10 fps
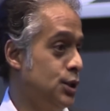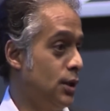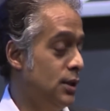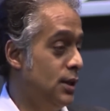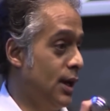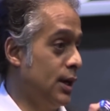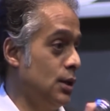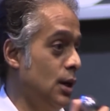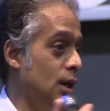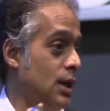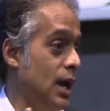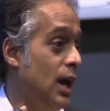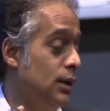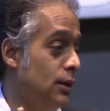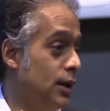which are the electronic
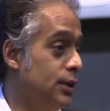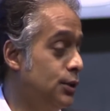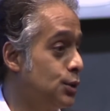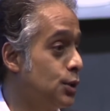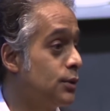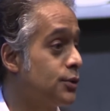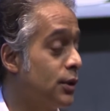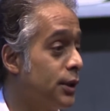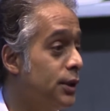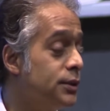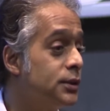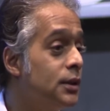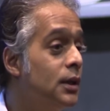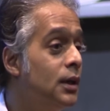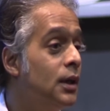analog and digital circuits.
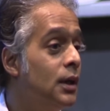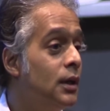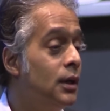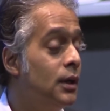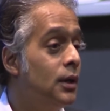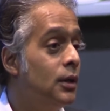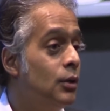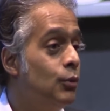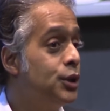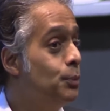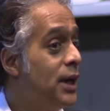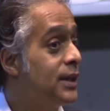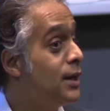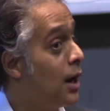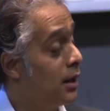Which means,
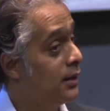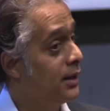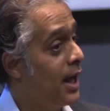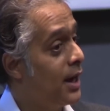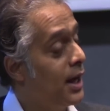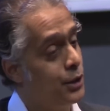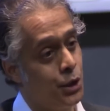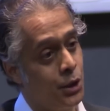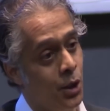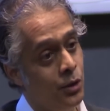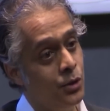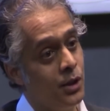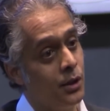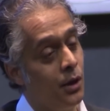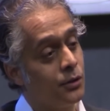and not only that, I just showed you, you
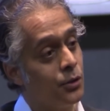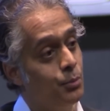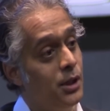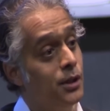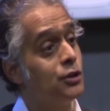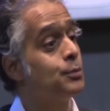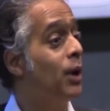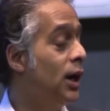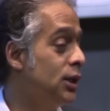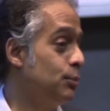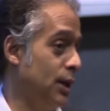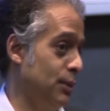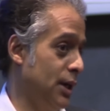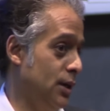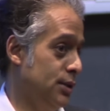can also be inspired by
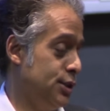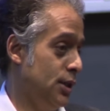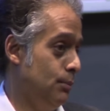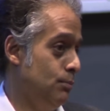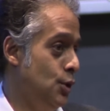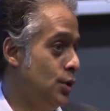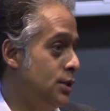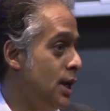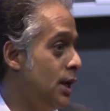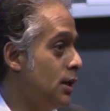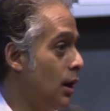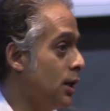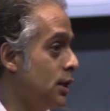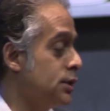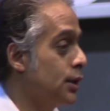biology. You could take an
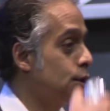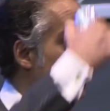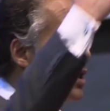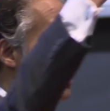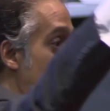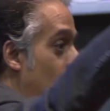architecture in the